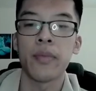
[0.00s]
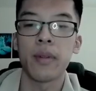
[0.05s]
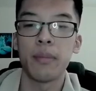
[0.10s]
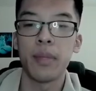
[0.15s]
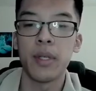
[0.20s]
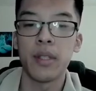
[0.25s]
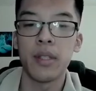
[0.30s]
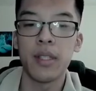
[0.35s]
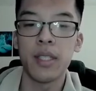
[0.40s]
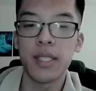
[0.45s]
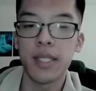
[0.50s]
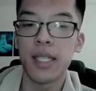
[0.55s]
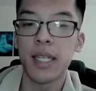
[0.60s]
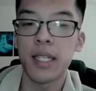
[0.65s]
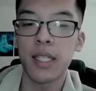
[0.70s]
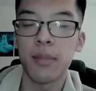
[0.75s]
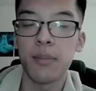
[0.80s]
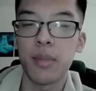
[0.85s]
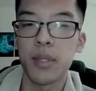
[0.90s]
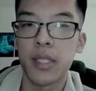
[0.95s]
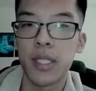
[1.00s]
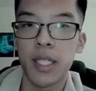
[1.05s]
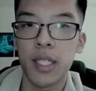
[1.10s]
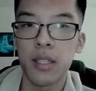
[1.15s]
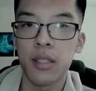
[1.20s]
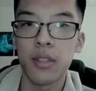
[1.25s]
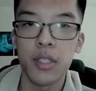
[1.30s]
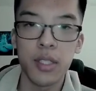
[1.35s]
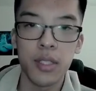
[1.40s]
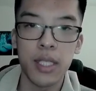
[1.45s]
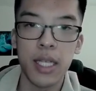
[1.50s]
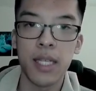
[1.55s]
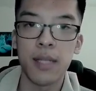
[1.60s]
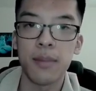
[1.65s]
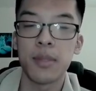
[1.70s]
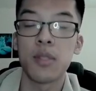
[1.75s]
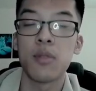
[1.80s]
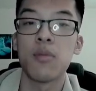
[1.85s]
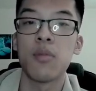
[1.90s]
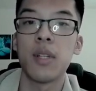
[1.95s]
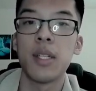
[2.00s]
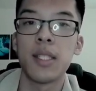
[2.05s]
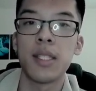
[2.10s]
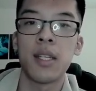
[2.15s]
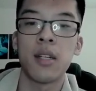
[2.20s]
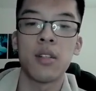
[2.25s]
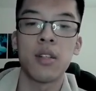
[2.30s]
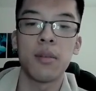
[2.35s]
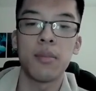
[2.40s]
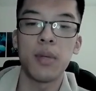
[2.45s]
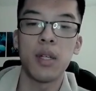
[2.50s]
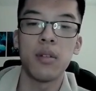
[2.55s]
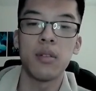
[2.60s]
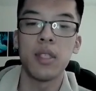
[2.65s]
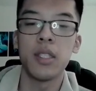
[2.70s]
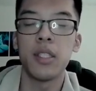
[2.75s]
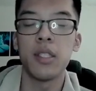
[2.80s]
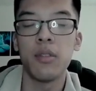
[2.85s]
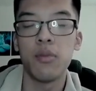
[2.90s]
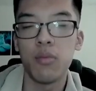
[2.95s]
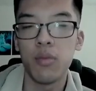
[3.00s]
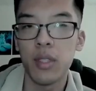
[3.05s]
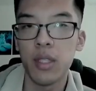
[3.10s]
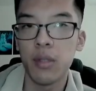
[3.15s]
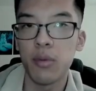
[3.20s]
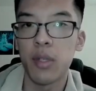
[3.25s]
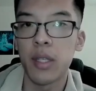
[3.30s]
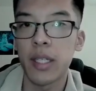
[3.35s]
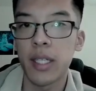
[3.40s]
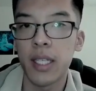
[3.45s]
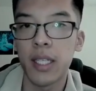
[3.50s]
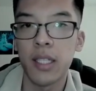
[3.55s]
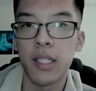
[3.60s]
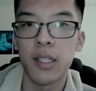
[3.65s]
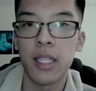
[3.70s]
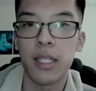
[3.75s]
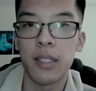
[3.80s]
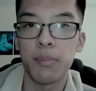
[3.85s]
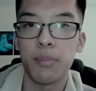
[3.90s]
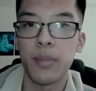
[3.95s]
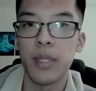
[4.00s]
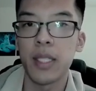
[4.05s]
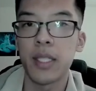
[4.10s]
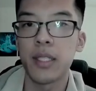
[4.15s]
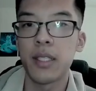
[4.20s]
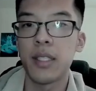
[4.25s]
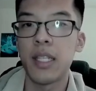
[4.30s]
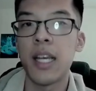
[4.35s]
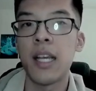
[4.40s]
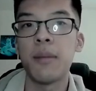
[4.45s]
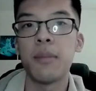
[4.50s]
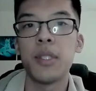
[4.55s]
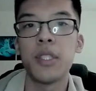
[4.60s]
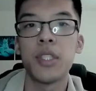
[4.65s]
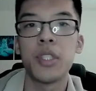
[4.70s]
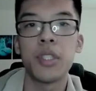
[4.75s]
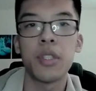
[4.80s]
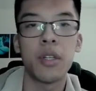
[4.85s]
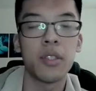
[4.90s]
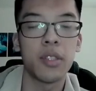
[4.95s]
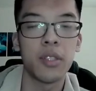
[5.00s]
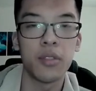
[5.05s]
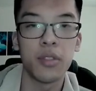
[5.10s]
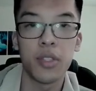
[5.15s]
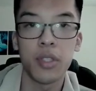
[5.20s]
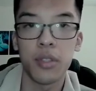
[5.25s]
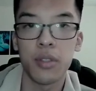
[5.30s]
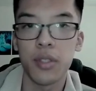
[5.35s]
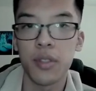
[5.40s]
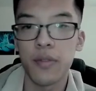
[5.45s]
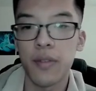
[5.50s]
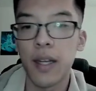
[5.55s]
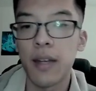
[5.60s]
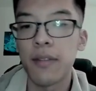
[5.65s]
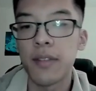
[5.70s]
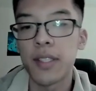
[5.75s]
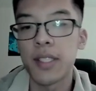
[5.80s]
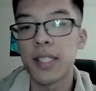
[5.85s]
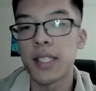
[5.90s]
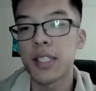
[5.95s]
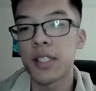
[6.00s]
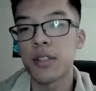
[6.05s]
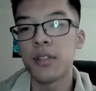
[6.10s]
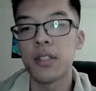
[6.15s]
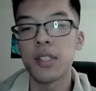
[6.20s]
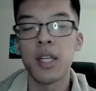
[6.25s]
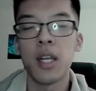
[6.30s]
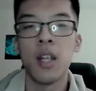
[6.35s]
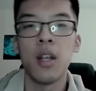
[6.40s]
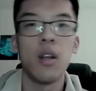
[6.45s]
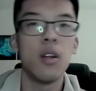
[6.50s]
But this deck in particular just aims to race down your opponent. You really want to get in that big damage on those turns 5 to 6 turns.